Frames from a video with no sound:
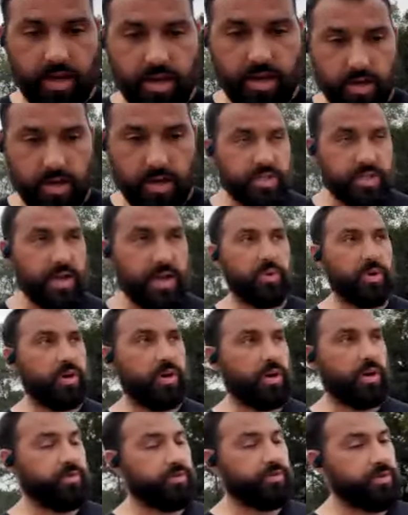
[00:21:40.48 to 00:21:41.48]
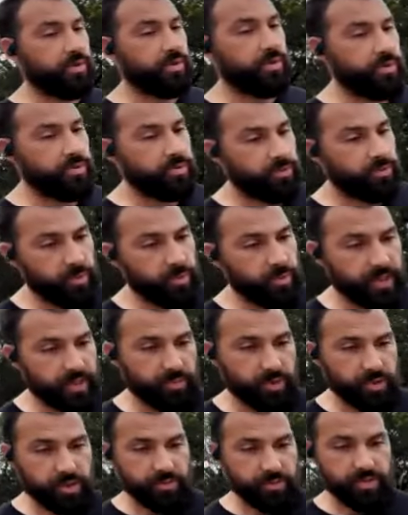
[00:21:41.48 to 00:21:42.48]
just have to put it on for when we get to
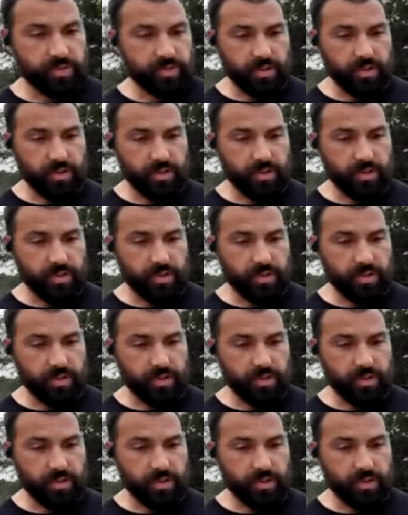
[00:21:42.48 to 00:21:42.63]
push-ups and stuff.